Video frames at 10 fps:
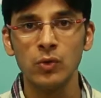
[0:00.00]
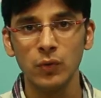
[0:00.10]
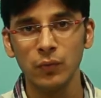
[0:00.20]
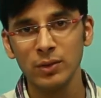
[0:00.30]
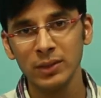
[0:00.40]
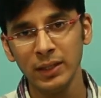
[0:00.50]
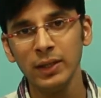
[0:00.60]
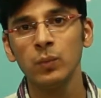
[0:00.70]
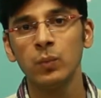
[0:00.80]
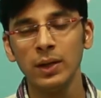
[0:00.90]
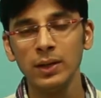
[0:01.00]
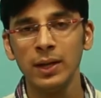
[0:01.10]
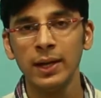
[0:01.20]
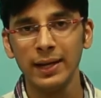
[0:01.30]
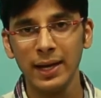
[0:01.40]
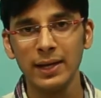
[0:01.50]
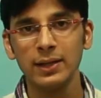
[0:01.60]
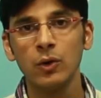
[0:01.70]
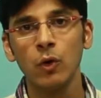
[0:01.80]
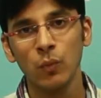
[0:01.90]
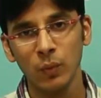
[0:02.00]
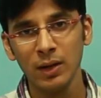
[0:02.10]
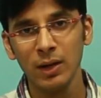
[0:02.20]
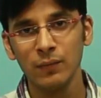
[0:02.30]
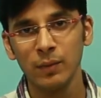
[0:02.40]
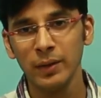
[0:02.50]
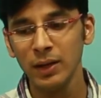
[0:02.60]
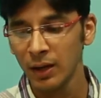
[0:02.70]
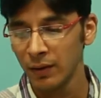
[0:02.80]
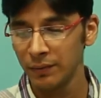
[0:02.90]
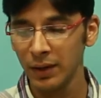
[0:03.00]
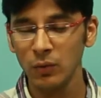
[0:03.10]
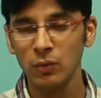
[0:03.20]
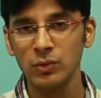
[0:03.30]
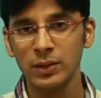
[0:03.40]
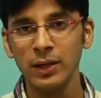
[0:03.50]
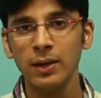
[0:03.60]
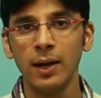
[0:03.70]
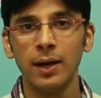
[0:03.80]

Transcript: So for sending one character or one alphabet we have to send